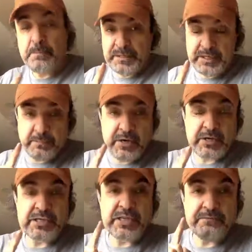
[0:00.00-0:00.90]
But the
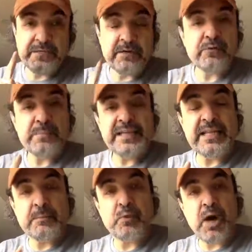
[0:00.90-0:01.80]
Americans have never made
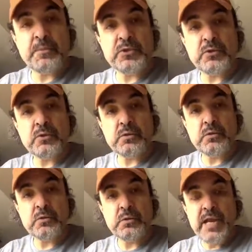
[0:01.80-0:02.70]
that promise.
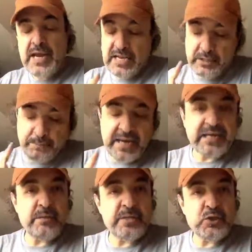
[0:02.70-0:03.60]
And the
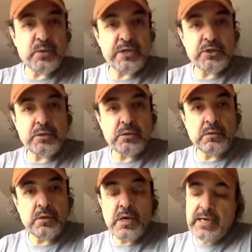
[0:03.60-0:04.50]
Biden
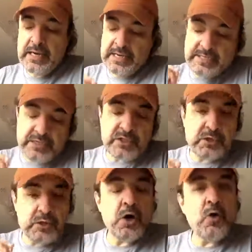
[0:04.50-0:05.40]
administration, it
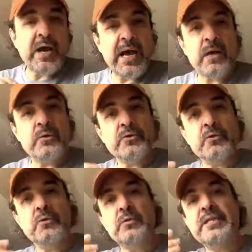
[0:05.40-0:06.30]
doesn't know how
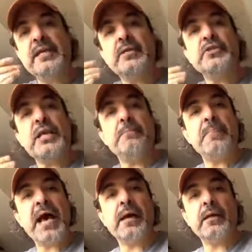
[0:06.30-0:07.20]
to take a step
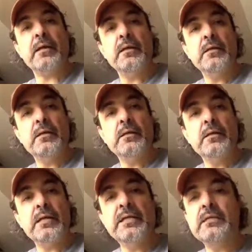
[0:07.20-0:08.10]
back
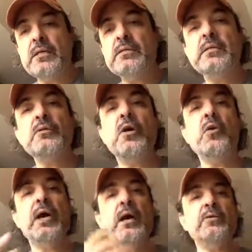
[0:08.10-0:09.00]
It doesn't
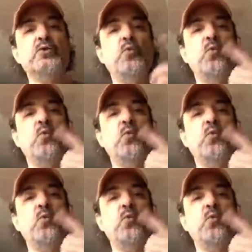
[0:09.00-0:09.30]
know how to